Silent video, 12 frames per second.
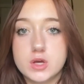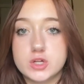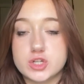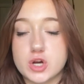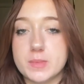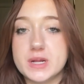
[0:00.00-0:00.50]

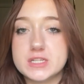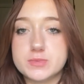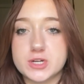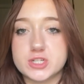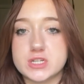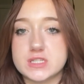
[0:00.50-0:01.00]
German
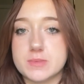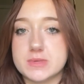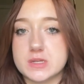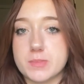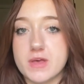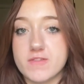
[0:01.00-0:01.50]
Expressionism is
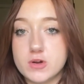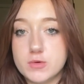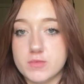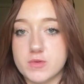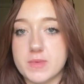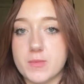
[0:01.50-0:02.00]
a pivotal
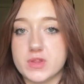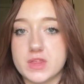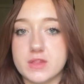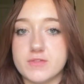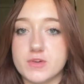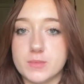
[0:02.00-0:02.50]
movement within
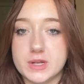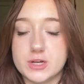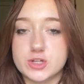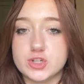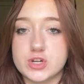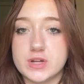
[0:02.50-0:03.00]
the film
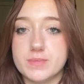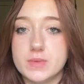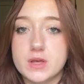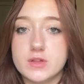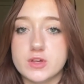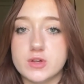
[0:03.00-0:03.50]
industry.
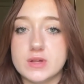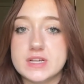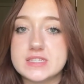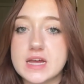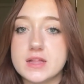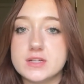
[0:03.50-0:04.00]
The unique
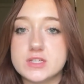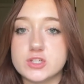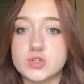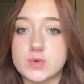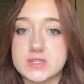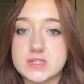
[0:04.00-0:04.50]
stylistic
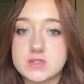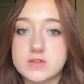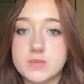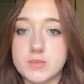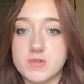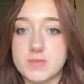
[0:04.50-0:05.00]
choices of
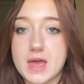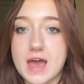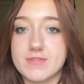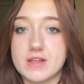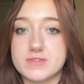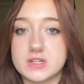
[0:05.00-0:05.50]
the movement
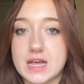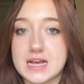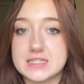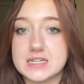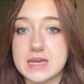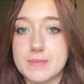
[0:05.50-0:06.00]
have left a
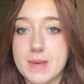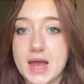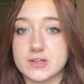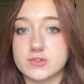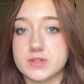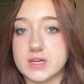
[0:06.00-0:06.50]
lasting
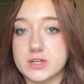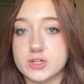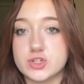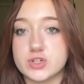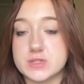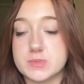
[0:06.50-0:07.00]
impact on the
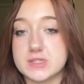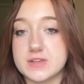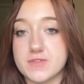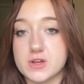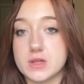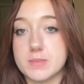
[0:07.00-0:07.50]
industry,
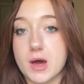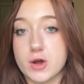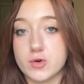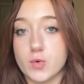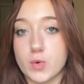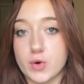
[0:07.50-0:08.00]
specifically
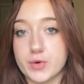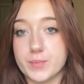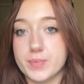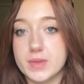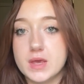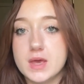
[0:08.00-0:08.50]
modern horror.
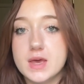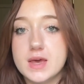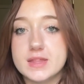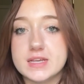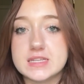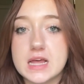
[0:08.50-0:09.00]

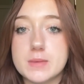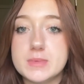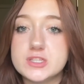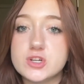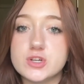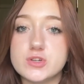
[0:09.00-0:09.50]
These
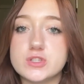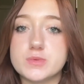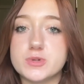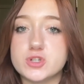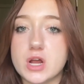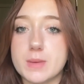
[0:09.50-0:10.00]
elements are used to
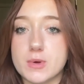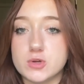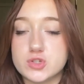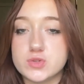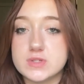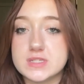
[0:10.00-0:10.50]
portray
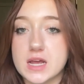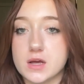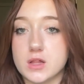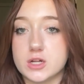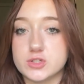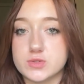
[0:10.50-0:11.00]
emotional and
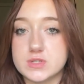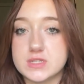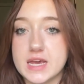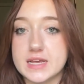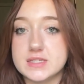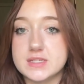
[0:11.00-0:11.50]
psychological
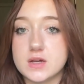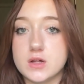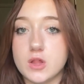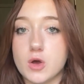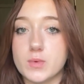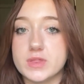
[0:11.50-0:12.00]
states,
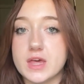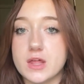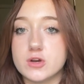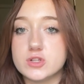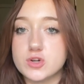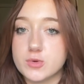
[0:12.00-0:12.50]
along with the
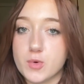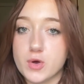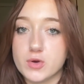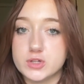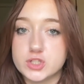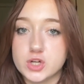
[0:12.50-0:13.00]
inner
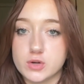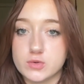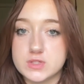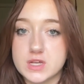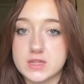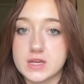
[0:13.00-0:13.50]
turmoil and
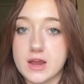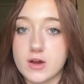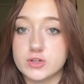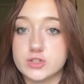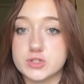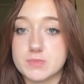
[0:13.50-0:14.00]
struggles that the
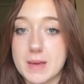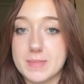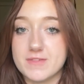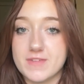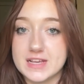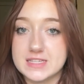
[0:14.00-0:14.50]
characters might
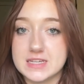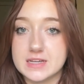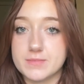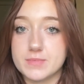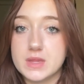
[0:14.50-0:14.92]
be facing.